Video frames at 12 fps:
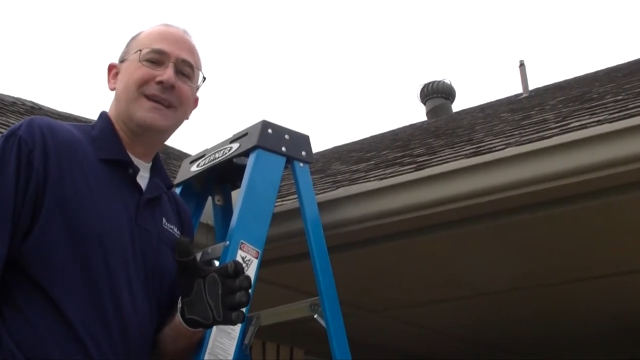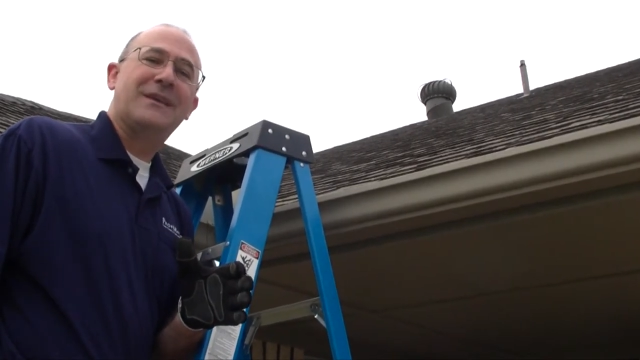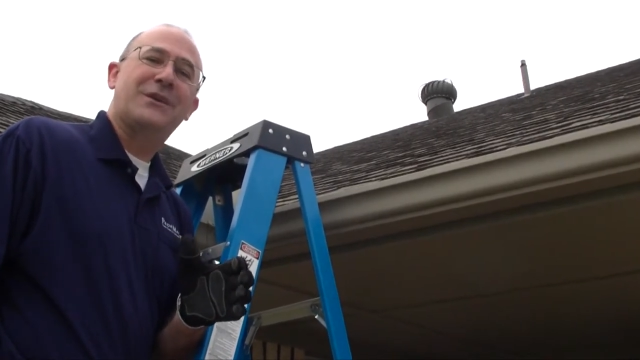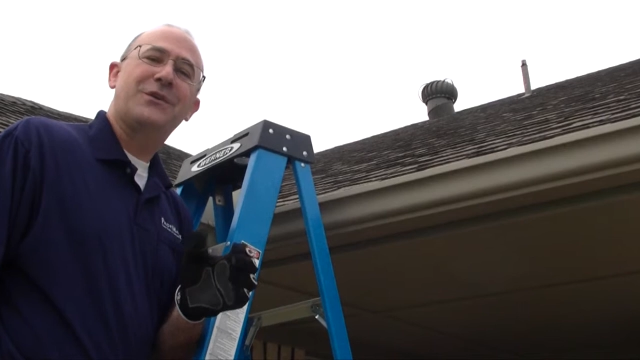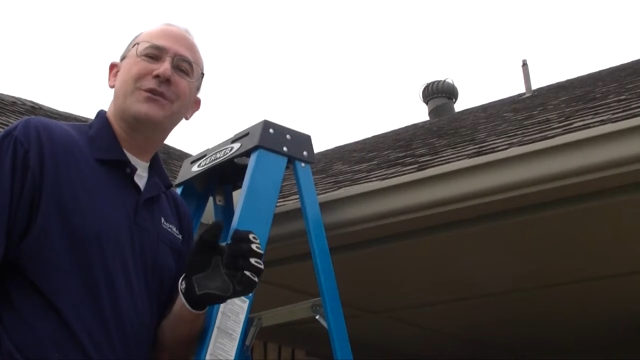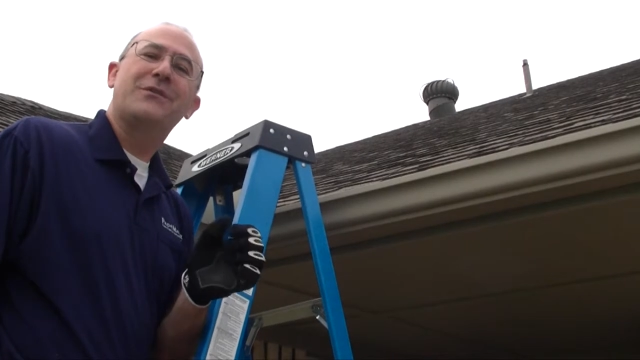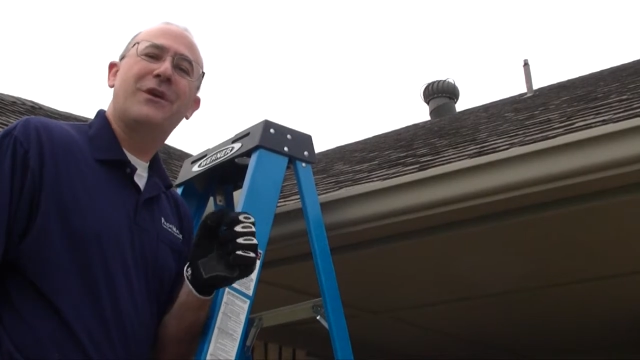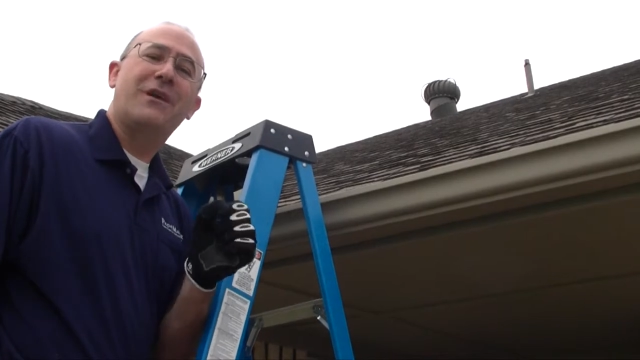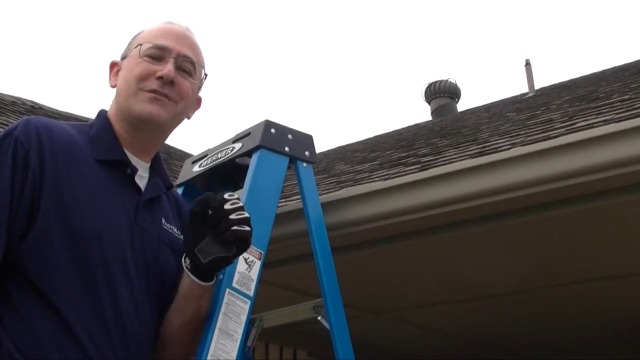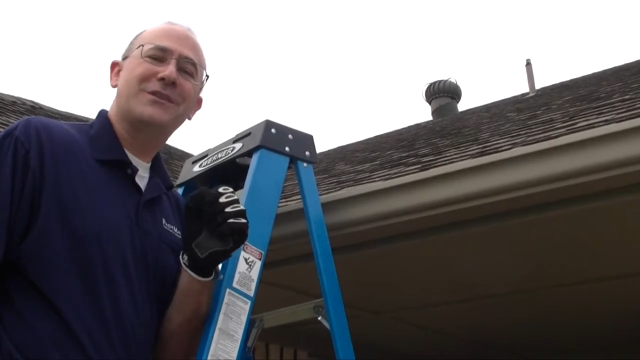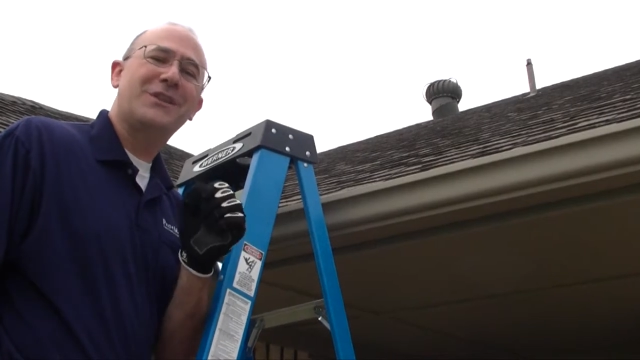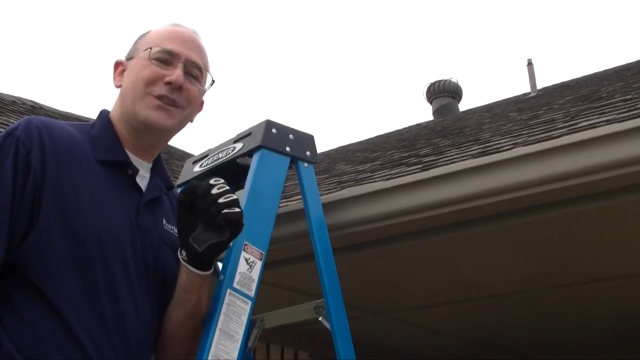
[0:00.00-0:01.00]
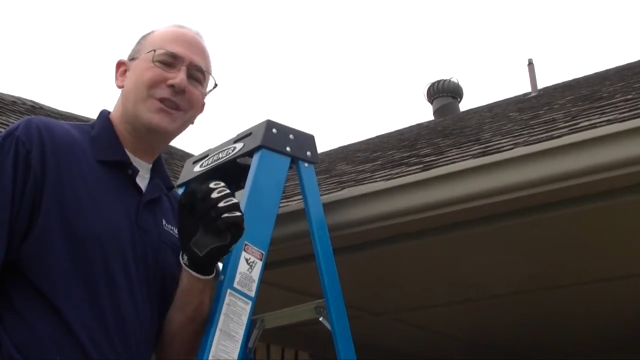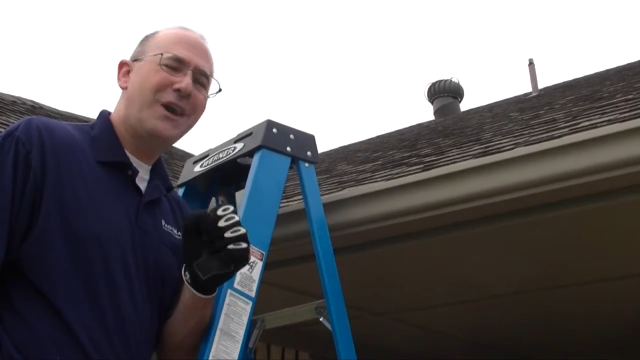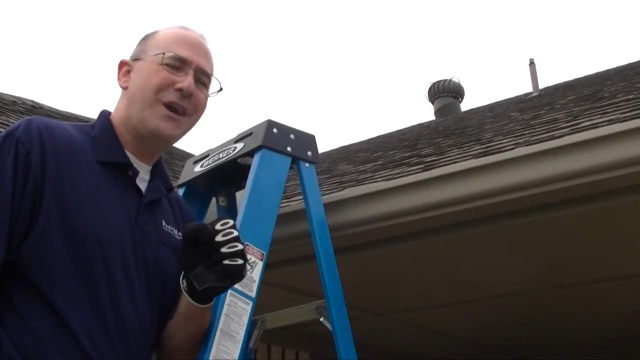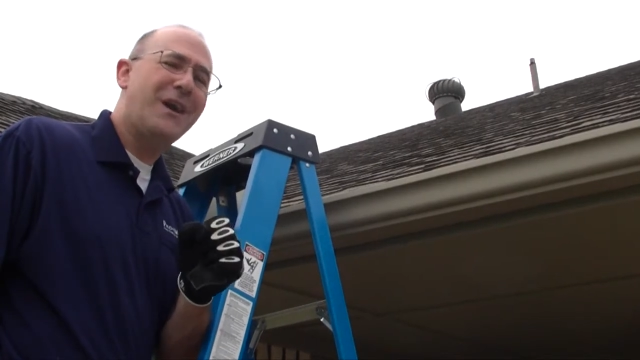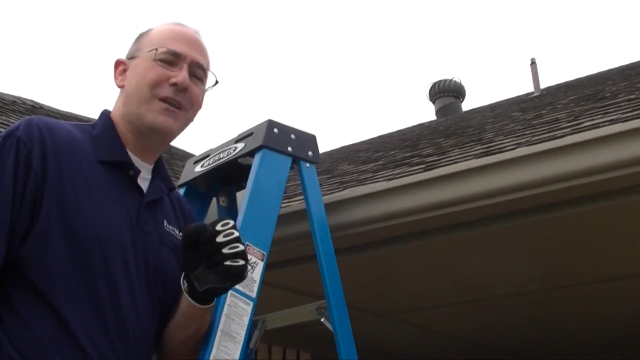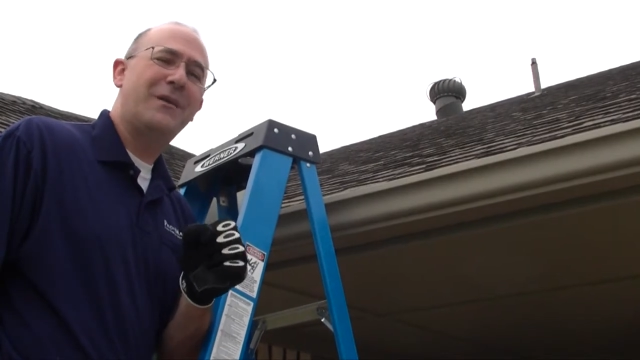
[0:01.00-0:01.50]
that could have cost a
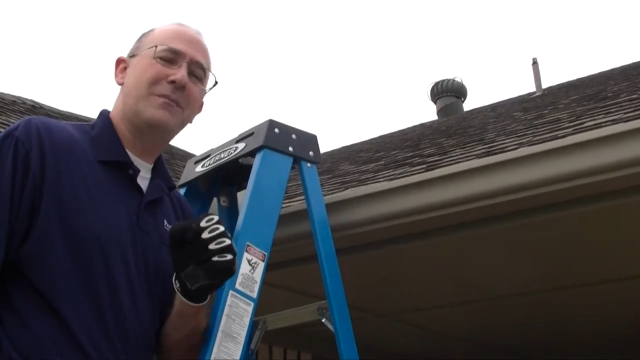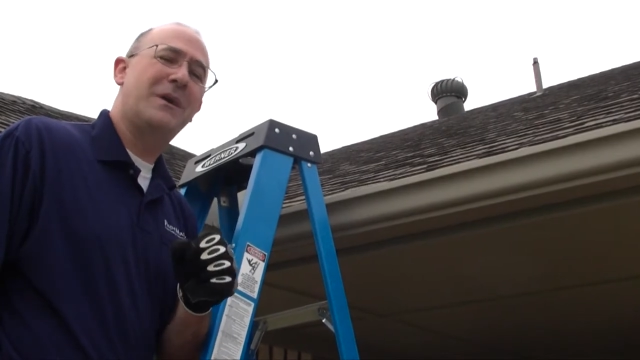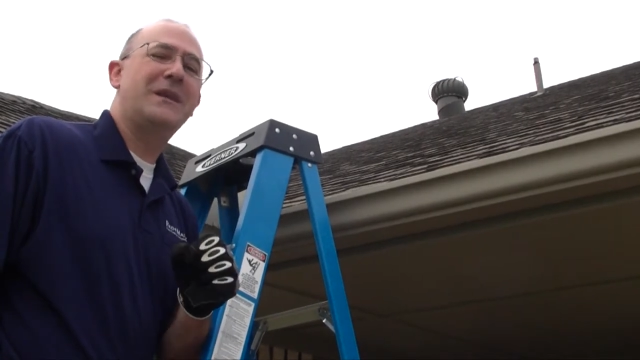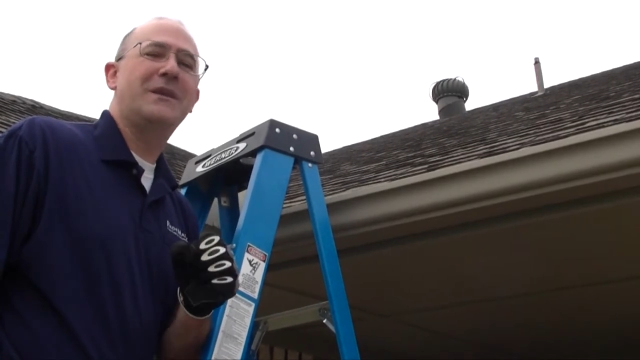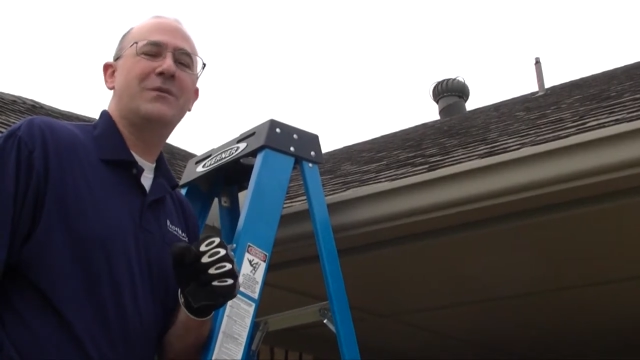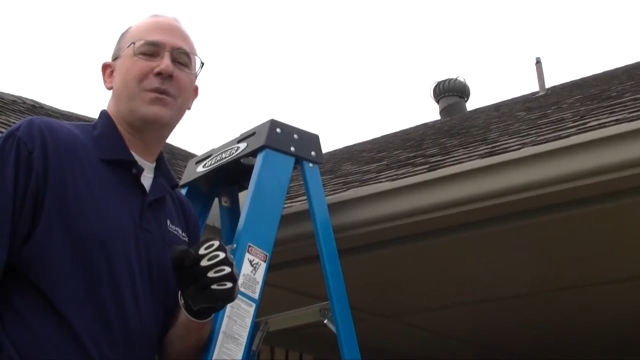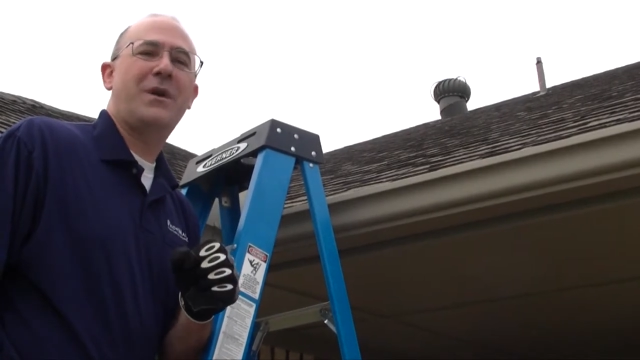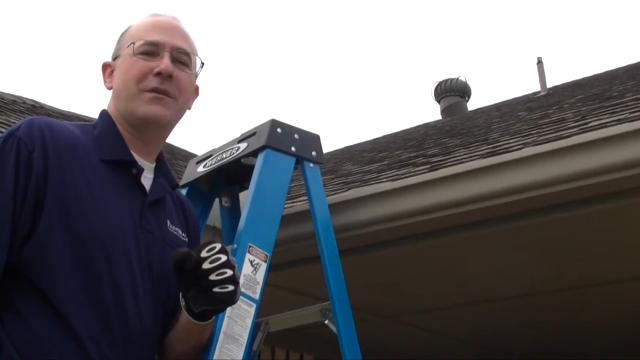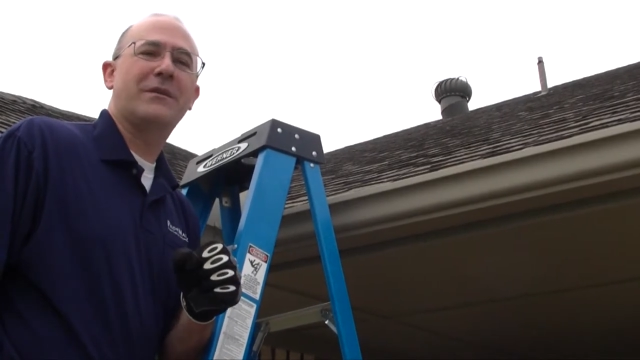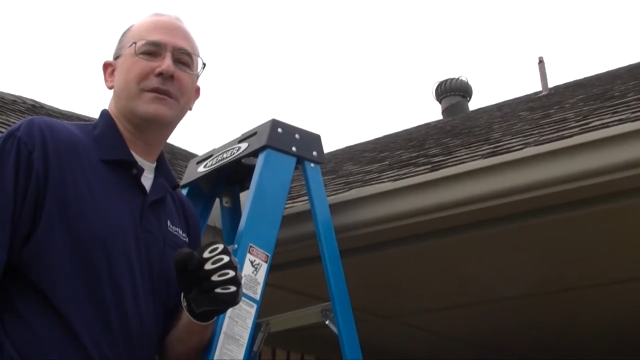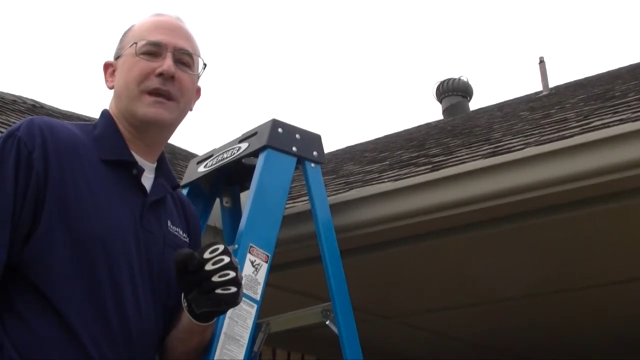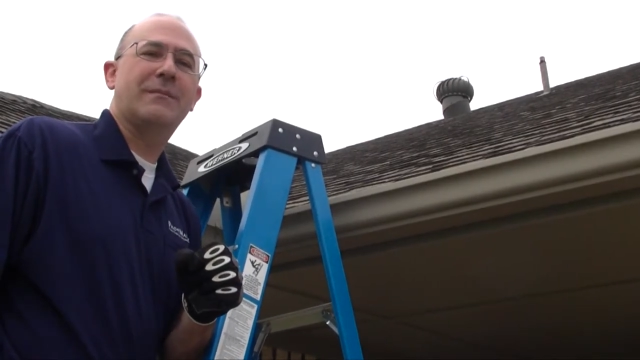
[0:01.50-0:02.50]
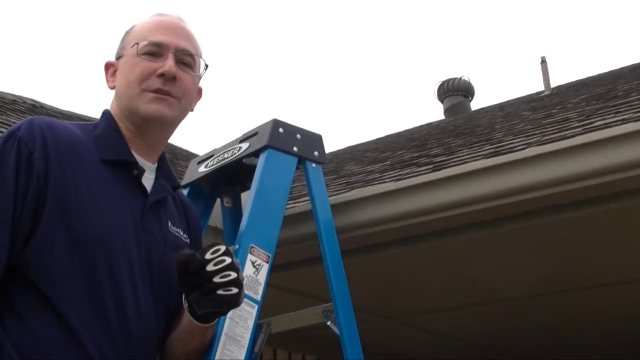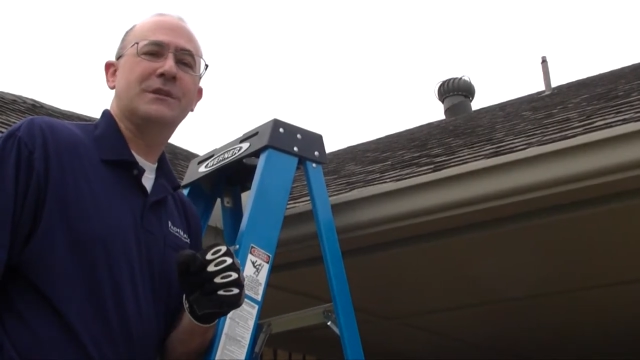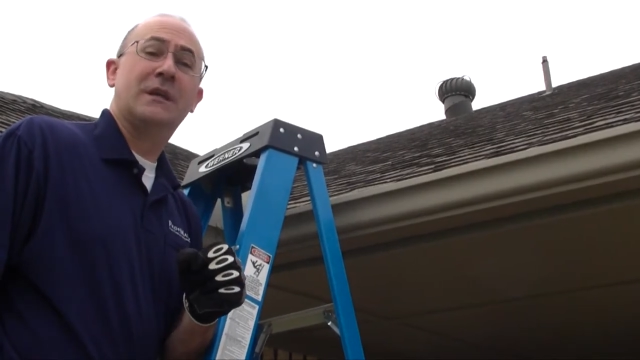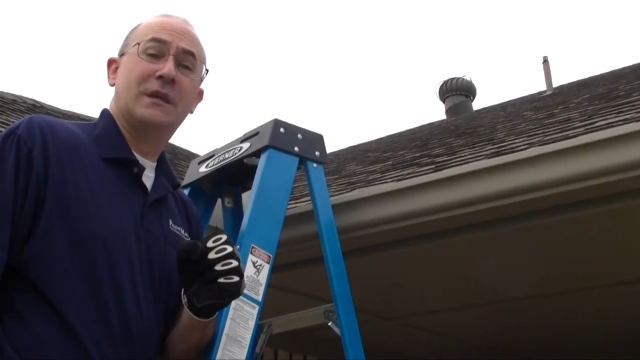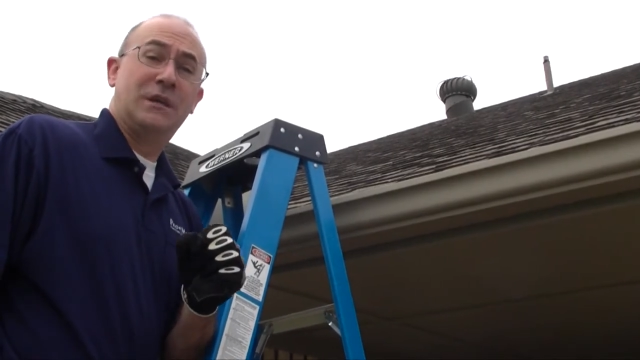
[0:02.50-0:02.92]
lot of money in water damage